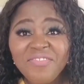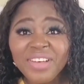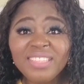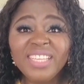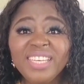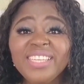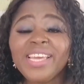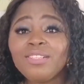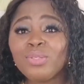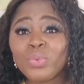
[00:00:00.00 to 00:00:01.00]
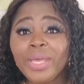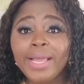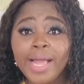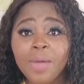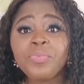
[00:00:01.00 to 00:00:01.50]
delegate to a
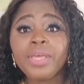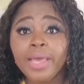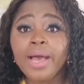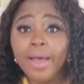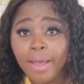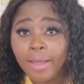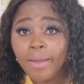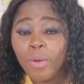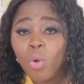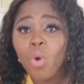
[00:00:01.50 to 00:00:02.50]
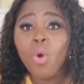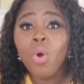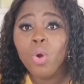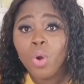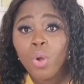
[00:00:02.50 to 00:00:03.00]
KPH
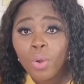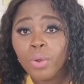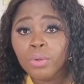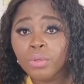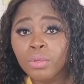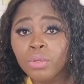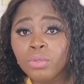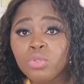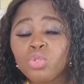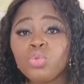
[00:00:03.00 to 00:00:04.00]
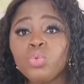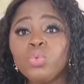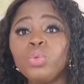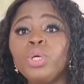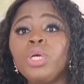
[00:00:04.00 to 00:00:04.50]
or
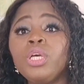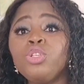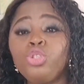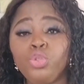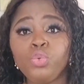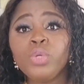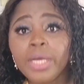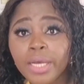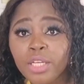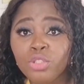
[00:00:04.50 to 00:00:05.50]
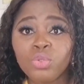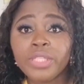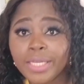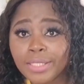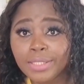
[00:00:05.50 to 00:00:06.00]
to a Schüler, a
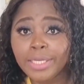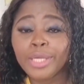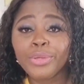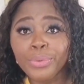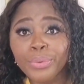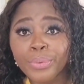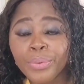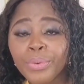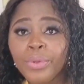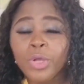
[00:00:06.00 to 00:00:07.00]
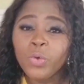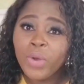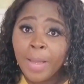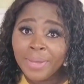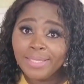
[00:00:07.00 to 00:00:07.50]
student like you. Why
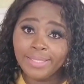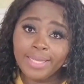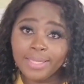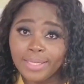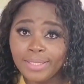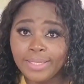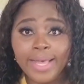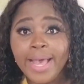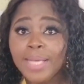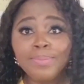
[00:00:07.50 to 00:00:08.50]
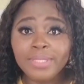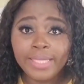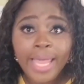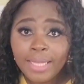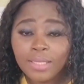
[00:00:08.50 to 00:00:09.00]
am I saying this? I'm
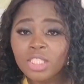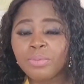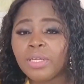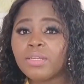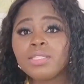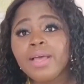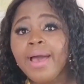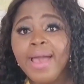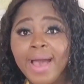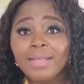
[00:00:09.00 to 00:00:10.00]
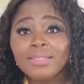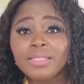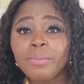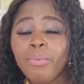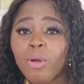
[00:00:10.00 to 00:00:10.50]
saying this because I had the
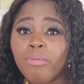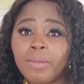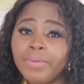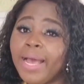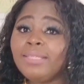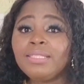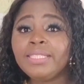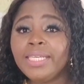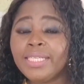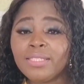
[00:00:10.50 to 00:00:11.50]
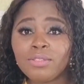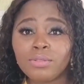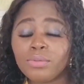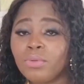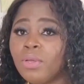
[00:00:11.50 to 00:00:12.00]
same problem. I delegated
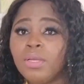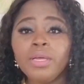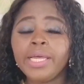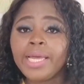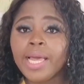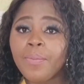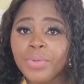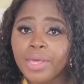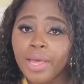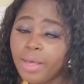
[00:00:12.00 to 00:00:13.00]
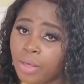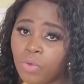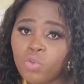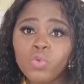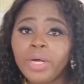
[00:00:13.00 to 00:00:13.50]
to a KPH
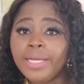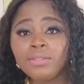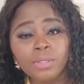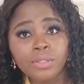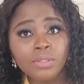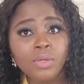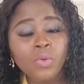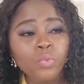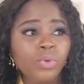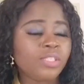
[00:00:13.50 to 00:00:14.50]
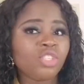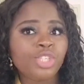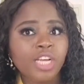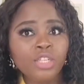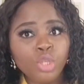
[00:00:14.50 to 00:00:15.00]
who I thought was in
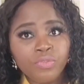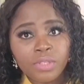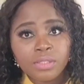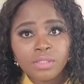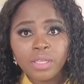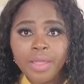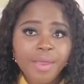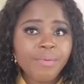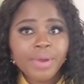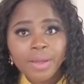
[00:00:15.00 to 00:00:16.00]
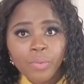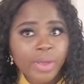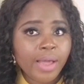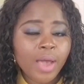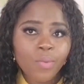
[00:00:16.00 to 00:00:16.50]
charge of the area
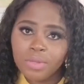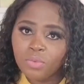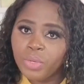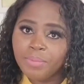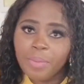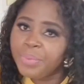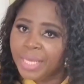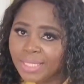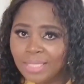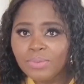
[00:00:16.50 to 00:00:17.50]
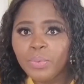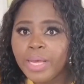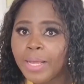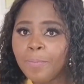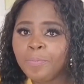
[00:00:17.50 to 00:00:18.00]
where my patients
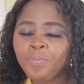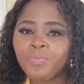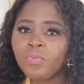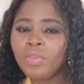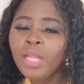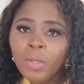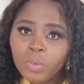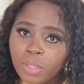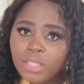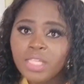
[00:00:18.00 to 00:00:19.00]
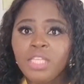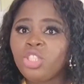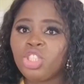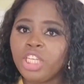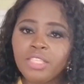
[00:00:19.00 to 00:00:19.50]
were. Now things
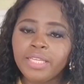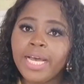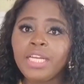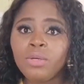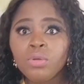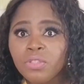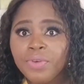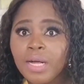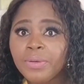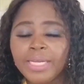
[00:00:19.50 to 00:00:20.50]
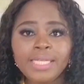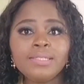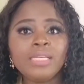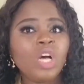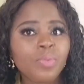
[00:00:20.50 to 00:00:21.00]
changed. They had a note file. He didn't
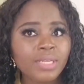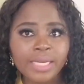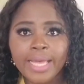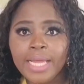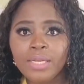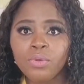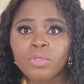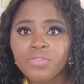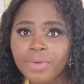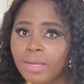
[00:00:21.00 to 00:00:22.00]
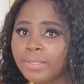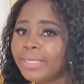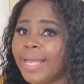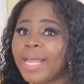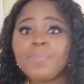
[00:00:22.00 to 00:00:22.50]
tell me that I had a note file, and
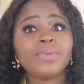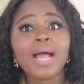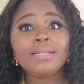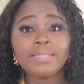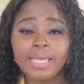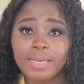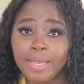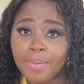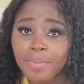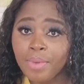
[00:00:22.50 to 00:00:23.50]
I kept asking him,